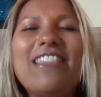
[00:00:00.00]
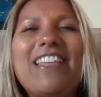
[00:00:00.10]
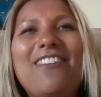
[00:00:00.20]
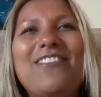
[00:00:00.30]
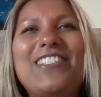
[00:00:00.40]

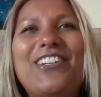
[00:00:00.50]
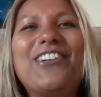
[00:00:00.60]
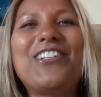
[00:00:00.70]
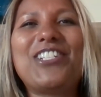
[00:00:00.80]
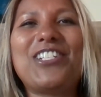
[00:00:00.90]
that I was
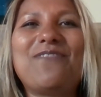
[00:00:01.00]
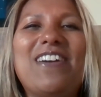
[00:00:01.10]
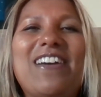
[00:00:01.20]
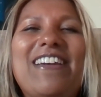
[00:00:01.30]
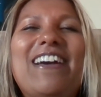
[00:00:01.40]
encouraging
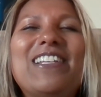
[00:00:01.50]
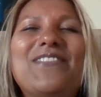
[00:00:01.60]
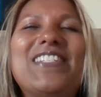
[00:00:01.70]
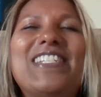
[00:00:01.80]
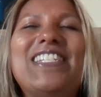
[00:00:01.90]
my
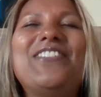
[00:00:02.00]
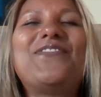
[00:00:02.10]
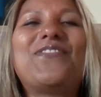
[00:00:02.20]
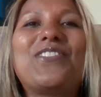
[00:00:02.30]
husband to do